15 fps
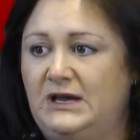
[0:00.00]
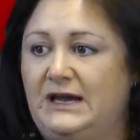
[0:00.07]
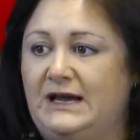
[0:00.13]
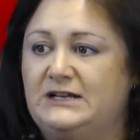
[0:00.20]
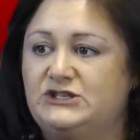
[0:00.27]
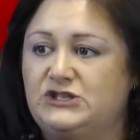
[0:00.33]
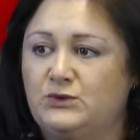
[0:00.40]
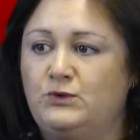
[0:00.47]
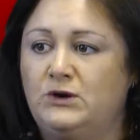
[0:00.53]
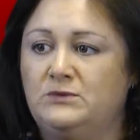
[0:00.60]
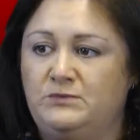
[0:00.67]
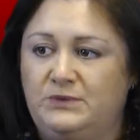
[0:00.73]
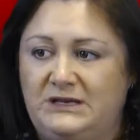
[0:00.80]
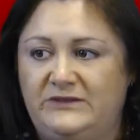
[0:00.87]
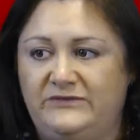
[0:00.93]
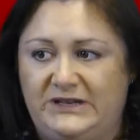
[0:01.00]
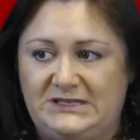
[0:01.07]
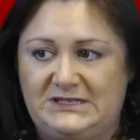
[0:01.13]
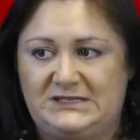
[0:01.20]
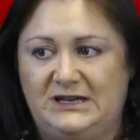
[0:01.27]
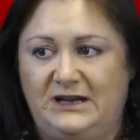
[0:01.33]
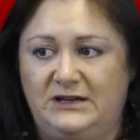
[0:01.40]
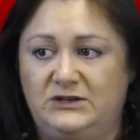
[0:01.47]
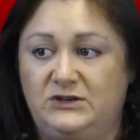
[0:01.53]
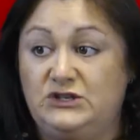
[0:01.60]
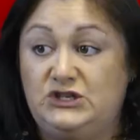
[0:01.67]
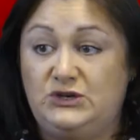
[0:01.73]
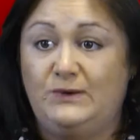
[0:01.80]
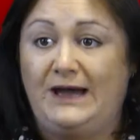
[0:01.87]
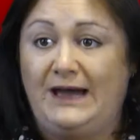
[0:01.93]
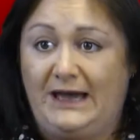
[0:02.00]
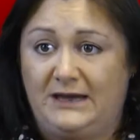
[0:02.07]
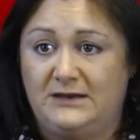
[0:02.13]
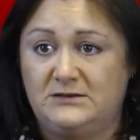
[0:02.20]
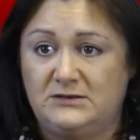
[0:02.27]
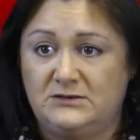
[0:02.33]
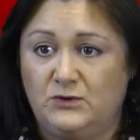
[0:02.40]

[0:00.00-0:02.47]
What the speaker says: And so what bit of insight could you add,